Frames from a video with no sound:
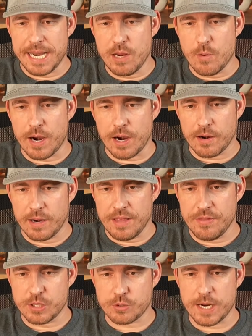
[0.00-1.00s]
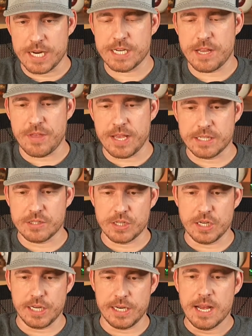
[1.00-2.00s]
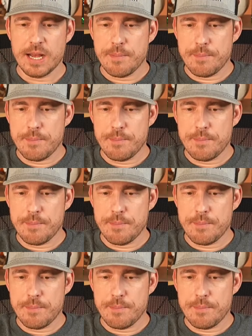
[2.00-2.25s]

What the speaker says: anywhere in this range, I think is good.